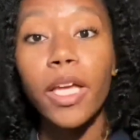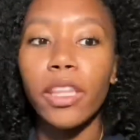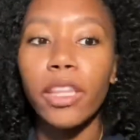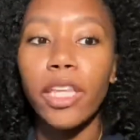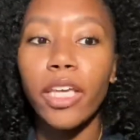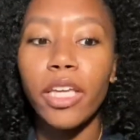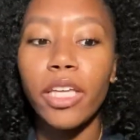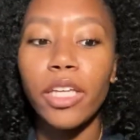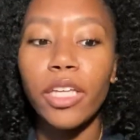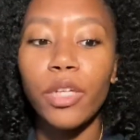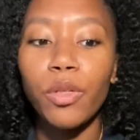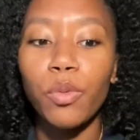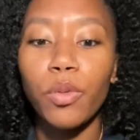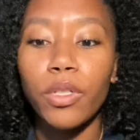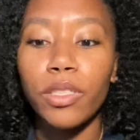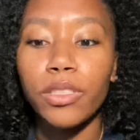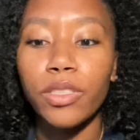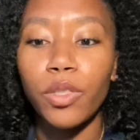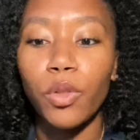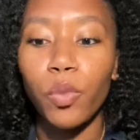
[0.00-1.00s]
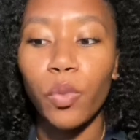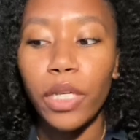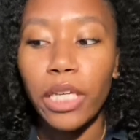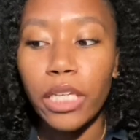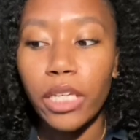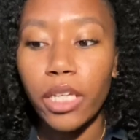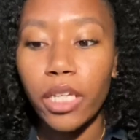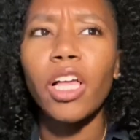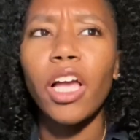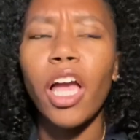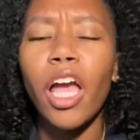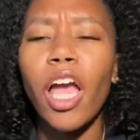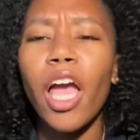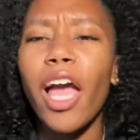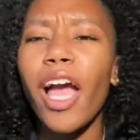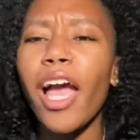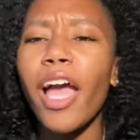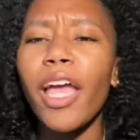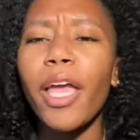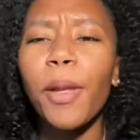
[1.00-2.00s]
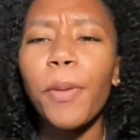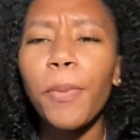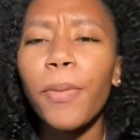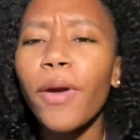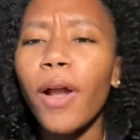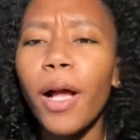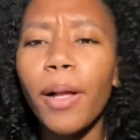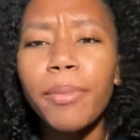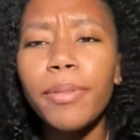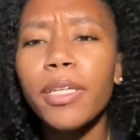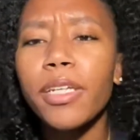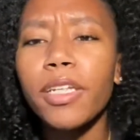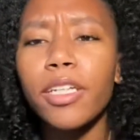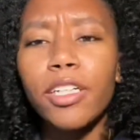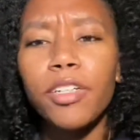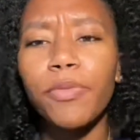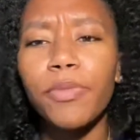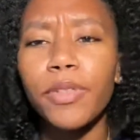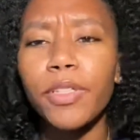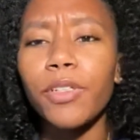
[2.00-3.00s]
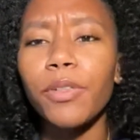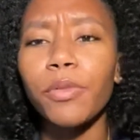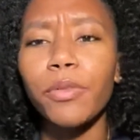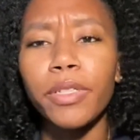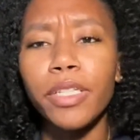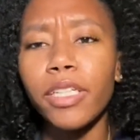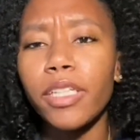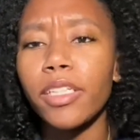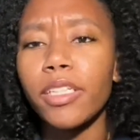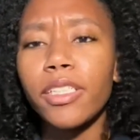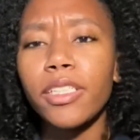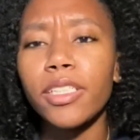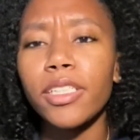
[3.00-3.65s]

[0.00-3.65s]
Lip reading: Then it was the waiting. It probably could have been a week,